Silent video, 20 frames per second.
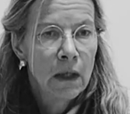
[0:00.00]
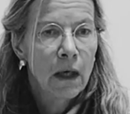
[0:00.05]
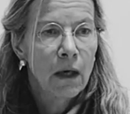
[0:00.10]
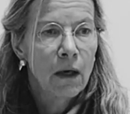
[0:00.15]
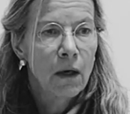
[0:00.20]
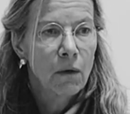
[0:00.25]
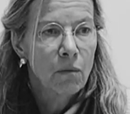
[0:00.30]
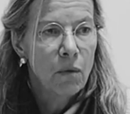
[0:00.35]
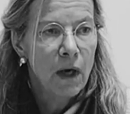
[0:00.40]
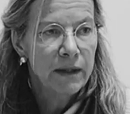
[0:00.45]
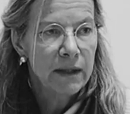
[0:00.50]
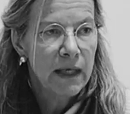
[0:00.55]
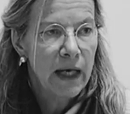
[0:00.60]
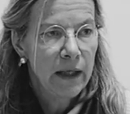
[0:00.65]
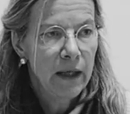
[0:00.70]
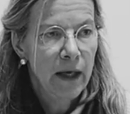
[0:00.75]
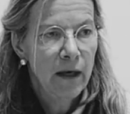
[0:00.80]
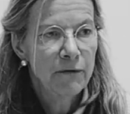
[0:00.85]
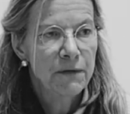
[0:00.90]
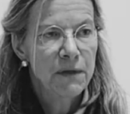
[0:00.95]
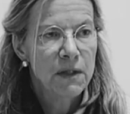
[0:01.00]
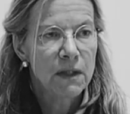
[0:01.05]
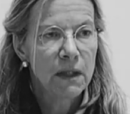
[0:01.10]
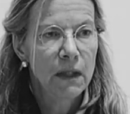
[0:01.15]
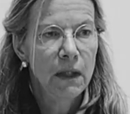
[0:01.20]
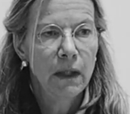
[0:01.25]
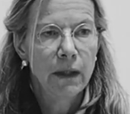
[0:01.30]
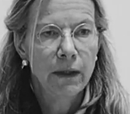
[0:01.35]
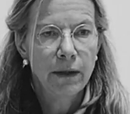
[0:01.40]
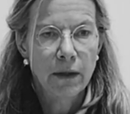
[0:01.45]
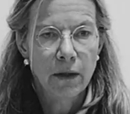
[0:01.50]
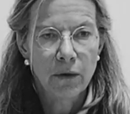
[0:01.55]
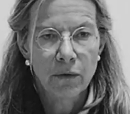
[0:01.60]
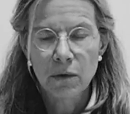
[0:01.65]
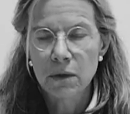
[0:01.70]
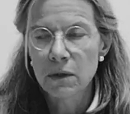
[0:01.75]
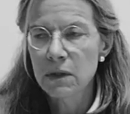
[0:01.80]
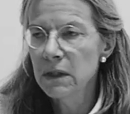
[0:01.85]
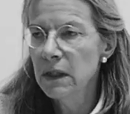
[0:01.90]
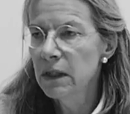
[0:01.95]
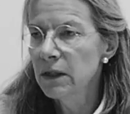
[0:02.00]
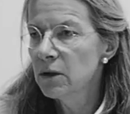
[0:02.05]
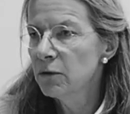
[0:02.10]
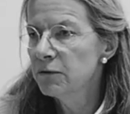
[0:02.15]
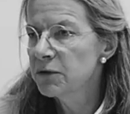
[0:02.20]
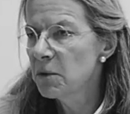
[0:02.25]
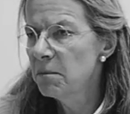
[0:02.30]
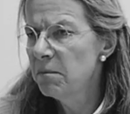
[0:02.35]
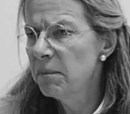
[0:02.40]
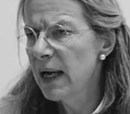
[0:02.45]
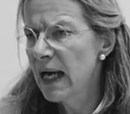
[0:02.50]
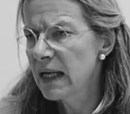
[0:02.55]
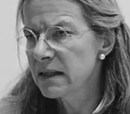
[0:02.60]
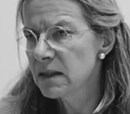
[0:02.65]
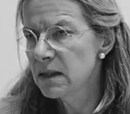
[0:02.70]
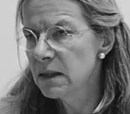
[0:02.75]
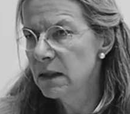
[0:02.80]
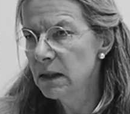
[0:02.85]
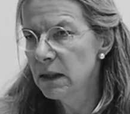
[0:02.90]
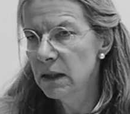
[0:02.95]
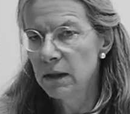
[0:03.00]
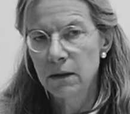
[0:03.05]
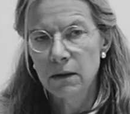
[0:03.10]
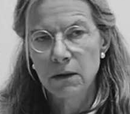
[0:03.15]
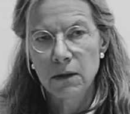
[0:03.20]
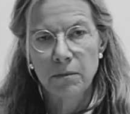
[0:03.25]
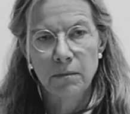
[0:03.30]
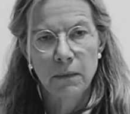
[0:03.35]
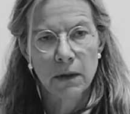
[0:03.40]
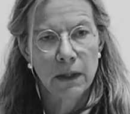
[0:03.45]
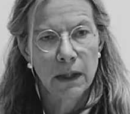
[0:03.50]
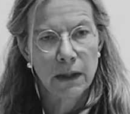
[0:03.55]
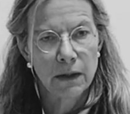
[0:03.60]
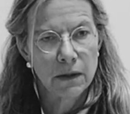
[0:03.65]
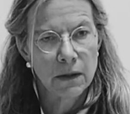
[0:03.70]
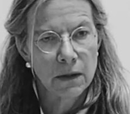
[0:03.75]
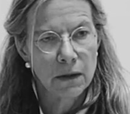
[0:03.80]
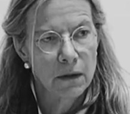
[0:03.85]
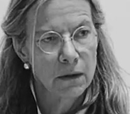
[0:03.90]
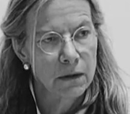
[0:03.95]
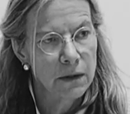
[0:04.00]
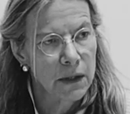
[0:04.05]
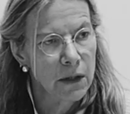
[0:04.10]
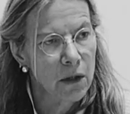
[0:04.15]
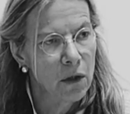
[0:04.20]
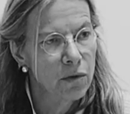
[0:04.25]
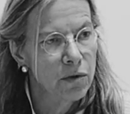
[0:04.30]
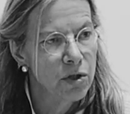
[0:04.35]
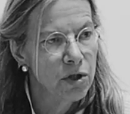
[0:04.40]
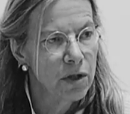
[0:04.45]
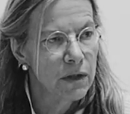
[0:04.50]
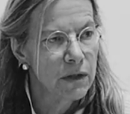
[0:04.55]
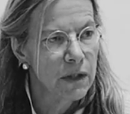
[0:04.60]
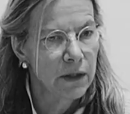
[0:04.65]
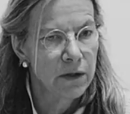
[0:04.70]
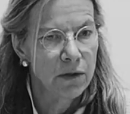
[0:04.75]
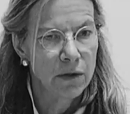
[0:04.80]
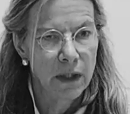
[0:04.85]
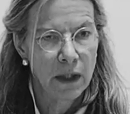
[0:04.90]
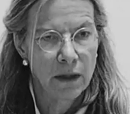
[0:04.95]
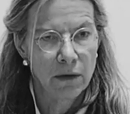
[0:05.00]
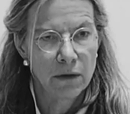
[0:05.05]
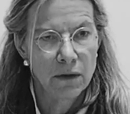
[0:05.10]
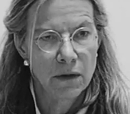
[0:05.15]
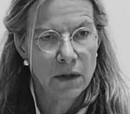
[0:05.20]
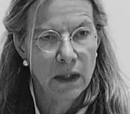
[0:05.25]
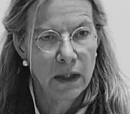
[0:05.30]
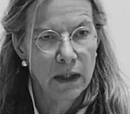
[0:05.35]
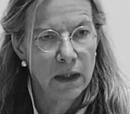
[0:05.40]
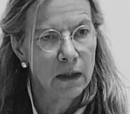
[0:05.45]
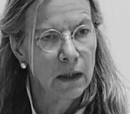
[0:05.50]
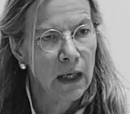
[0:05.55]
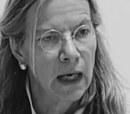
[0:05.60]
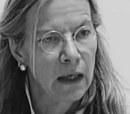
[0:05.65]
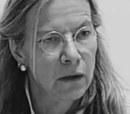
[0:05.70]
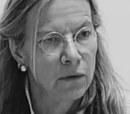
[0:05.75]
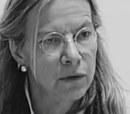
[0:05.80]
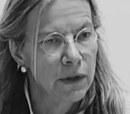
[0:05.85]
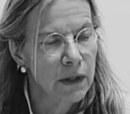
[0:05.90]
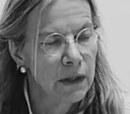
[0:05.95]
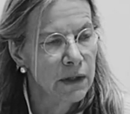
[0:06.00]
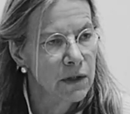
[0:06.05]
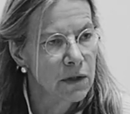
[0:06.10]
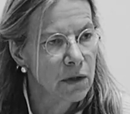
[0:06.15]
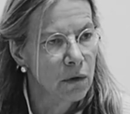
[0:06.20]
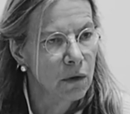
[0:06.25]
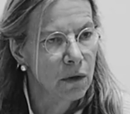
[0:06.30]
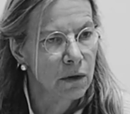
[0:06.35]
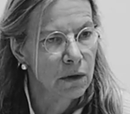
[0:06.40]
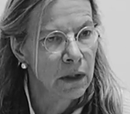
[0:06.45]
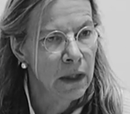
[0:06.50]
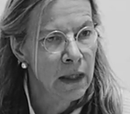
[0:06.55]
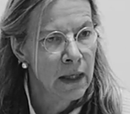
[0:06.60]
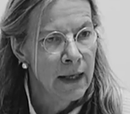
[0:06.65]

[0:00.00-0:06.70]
What I have seen, you know, think of the plastic in the oceans that you cannot take out and so on,